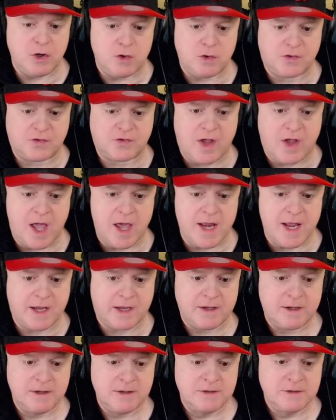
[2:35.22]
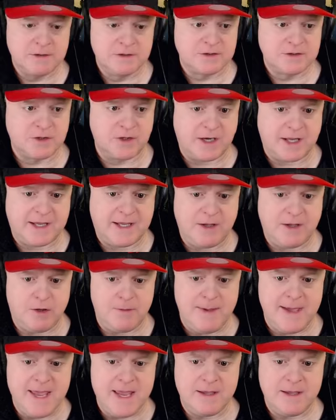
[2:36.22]
A new Sonic? It's gonna
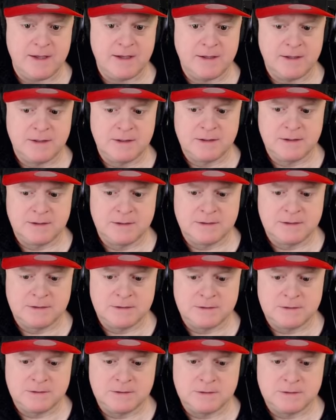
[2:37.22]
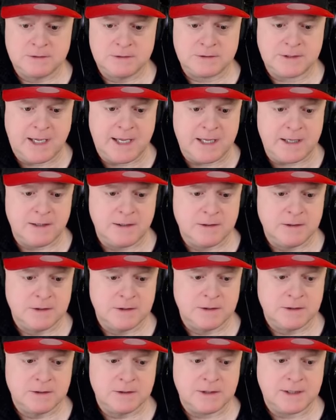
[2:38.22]
kill me? Okay,
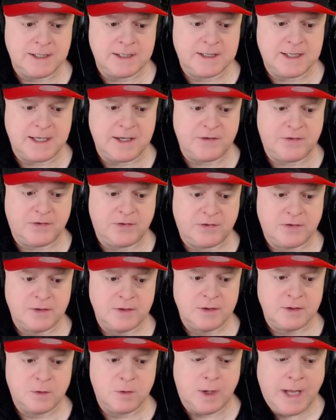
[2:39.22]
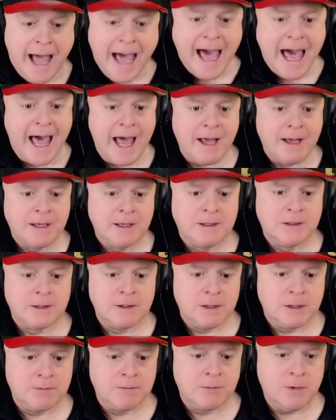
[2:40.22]
get this. Ah!
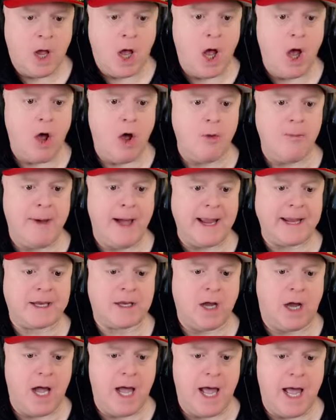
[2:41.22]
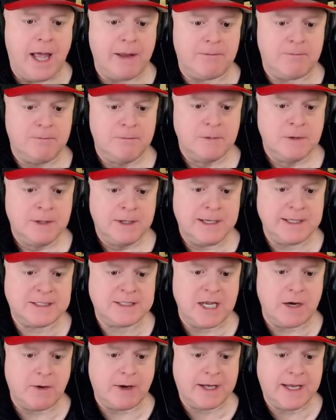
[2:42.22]
Oh my god!
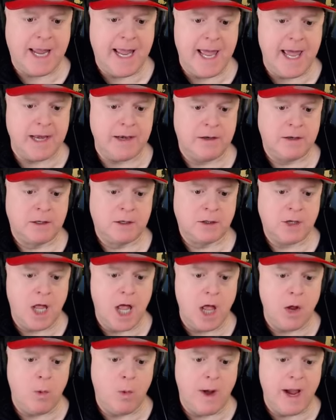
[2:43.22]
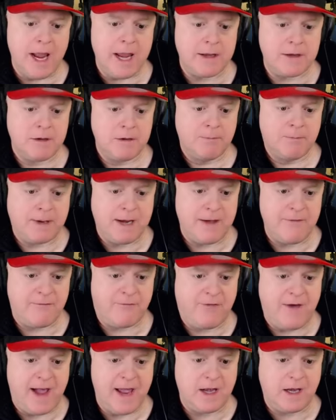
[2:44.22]
He's there again! Long wait, but I'm
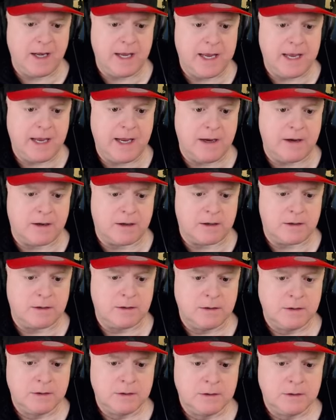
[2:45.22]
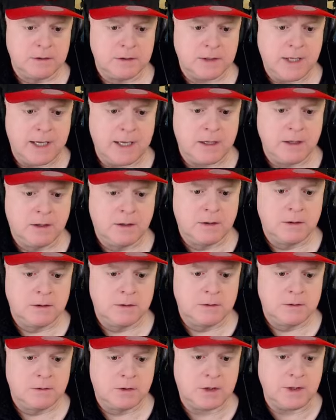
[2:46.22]
finally here. Hey,
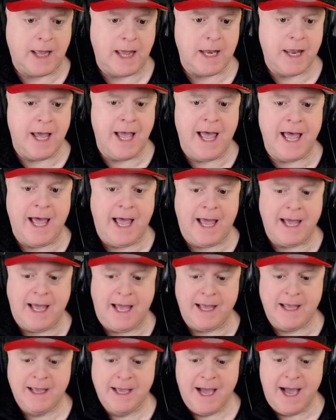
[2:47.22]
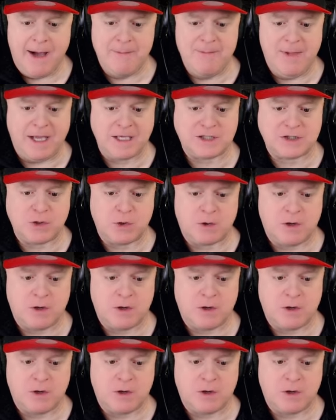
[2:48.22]
look at that. I'm not